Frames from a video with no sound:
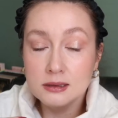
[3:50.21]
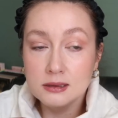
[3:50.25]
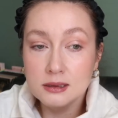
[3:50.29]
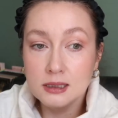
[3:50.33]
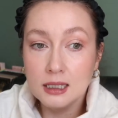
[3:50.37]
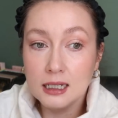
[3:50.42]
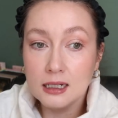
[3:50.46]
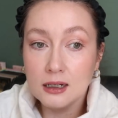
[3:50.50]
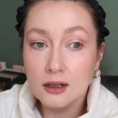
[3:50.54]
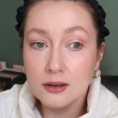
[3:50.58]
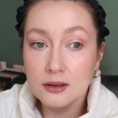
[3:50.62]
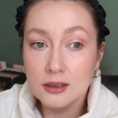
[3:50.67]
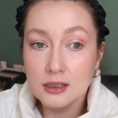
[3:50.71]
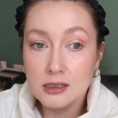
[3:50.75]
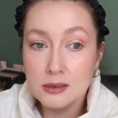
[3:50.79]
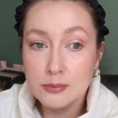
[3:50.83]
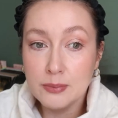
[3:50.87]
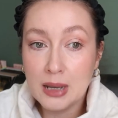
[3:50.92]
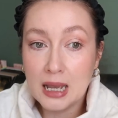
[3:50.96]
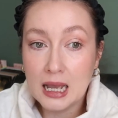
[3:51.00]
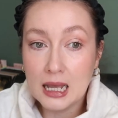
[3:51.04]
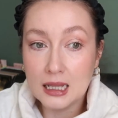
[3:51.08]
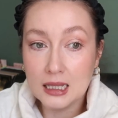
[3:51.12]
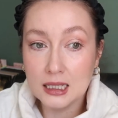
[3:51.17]
get all these
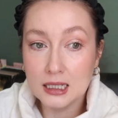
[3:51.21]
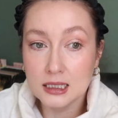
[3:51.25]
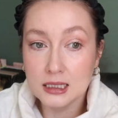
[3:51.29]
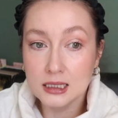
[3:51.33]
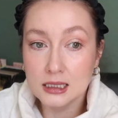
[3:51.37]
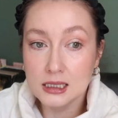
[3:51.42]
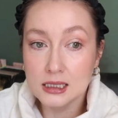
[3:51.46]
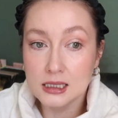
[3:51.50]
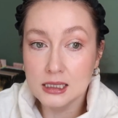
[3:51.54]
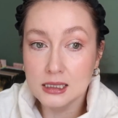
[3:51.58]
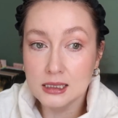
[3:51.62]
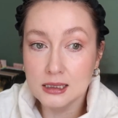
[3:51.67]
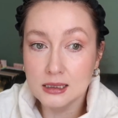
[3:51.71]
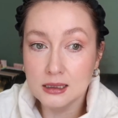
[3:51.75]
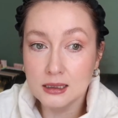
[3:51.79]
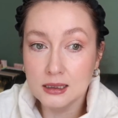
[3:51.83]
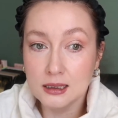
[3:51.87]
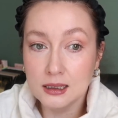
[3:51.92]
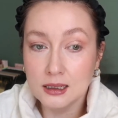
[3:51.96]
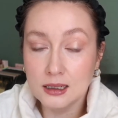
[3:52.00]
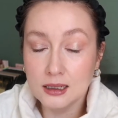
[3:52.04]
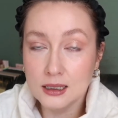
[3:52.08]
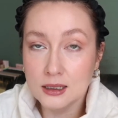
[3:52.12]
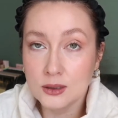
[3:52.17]
palettes
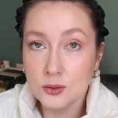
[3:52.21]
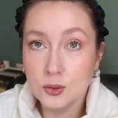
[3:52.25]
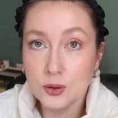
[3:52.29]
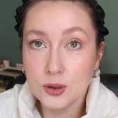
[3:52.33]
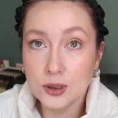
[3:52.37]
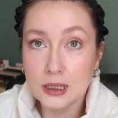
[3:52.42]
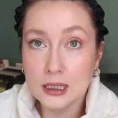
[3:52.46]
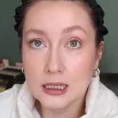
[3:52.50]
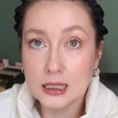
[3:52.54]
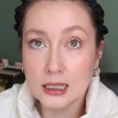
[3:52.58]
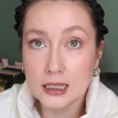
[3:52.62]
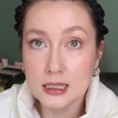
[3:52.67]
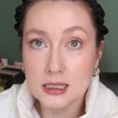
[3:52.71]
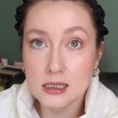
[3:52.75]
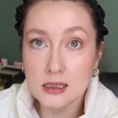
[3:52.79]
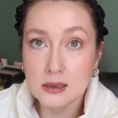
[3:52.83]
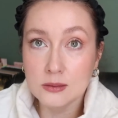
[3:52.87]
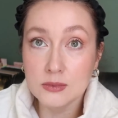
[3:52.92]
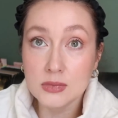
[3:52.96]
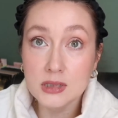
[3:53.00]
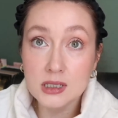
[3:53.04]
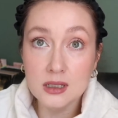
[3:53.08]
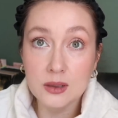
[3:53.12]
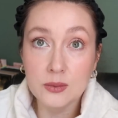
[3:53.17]
and organize
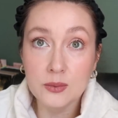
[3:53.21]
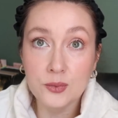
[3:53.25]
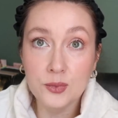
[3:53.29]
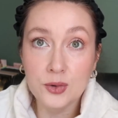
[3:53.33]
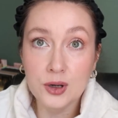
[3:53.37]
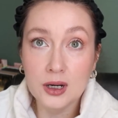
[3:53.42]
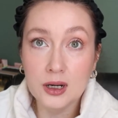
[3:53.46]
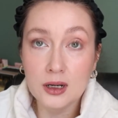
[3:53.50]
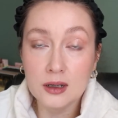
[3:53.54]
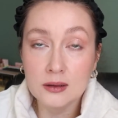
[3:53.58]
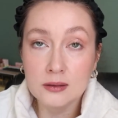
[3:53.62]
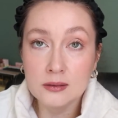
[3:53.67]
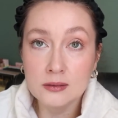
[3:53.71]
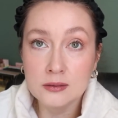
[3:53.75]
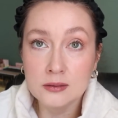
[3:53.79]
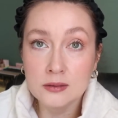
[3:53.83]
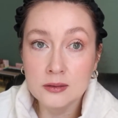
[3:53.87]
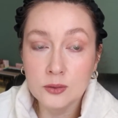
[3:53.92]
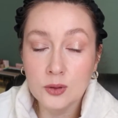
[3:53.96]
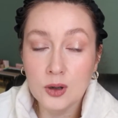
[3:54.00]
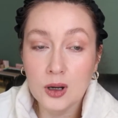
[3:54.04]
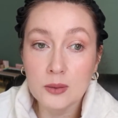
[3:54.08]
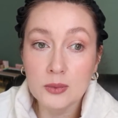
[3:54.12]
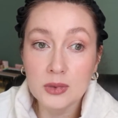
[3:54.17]
them somewhere
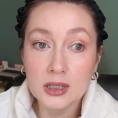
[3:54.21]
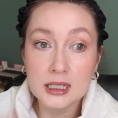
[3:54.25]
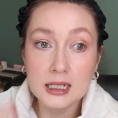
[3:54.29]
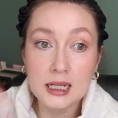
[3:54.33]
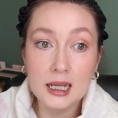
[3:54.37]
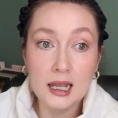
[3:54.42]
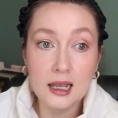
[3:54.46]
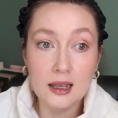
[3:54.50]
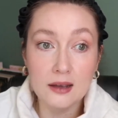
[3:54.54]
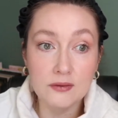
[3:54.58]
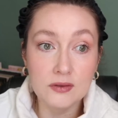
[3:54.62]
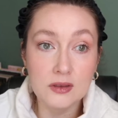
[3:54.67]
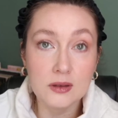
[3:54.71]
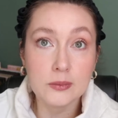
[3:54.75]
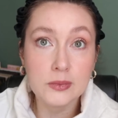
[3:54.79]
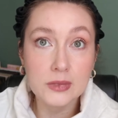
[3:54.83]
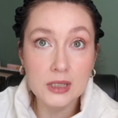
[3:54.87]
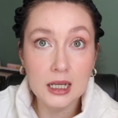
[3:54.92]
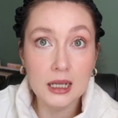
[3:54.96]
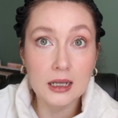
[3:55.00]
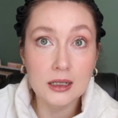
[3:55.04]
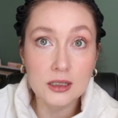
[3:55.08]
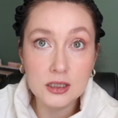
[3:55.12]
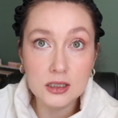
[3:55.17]
where I'm gonna have them to
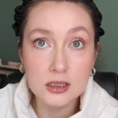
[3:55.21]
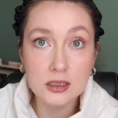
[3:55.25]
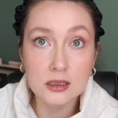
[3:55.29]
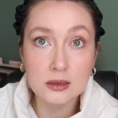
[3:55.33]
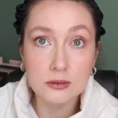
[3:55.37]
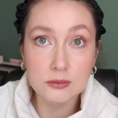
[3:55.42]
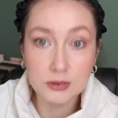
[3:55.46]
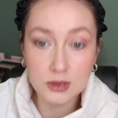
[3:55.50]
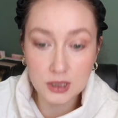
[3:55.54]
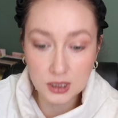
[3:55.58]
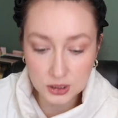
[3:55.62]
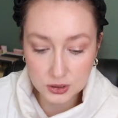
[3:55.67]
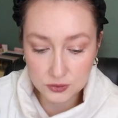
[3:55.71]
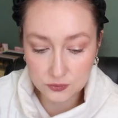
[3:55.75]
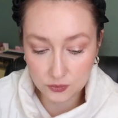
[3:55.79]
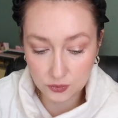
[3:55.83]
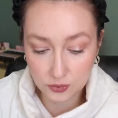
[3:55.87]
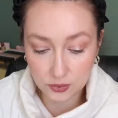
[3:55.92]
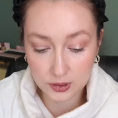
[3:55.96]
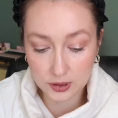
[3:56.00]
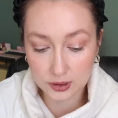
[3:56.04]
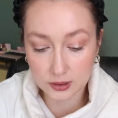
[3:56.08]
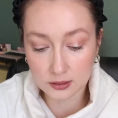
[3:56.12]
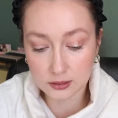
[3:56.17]
actually reach
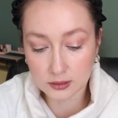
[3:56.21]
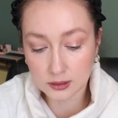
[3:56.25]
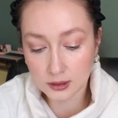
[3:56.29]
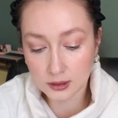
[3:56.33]
for.